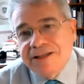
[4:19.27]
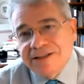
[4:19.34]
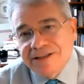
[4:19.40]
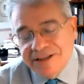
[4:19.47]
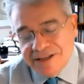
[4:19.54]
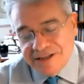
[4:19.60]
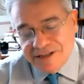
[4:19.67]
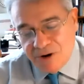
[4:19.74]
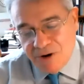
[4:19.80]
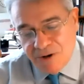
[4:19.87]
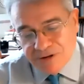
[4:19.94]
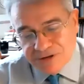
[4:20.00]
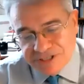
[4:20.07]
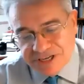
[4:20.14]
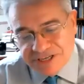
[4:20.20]
it
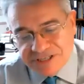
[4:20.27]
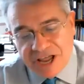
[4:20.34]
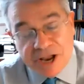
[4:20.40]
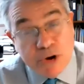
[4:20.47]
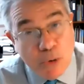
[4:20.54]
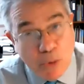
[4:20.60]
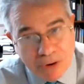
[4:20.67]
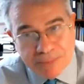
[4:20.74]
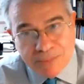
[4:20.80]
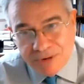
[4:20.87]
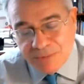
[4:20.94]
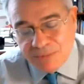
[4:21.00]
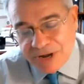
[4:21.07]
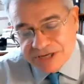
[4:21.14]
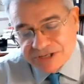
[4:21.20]
calls this a normal
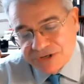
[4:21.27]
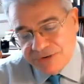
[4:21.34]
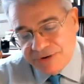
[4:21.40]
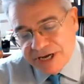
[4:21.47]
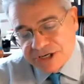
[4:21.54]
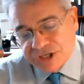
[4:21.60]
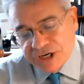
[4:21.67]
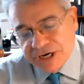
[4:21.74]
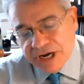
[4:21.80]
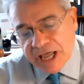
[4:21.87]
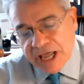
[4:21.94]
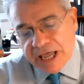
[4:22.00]
restoration,